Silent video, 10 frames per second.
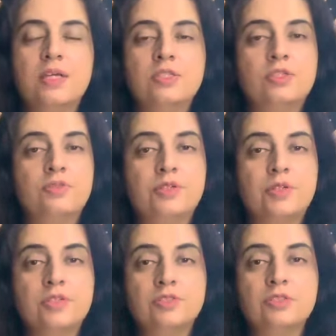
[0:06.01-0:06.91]
So if you're
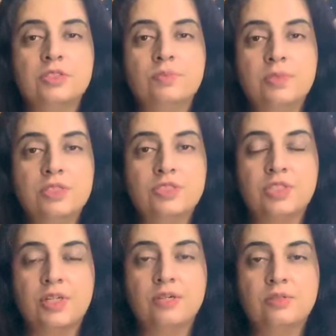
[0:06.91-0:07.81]
interested, please
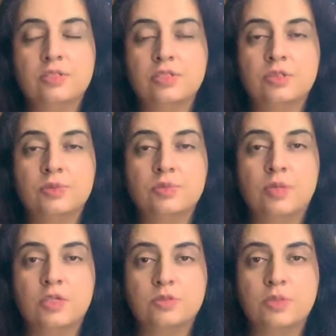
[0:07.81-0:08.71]
check out the description
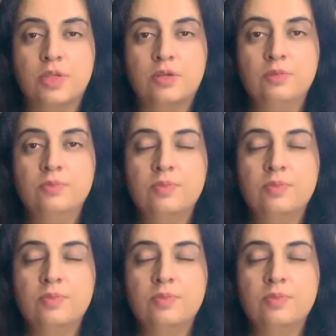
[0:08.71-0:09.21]
box below.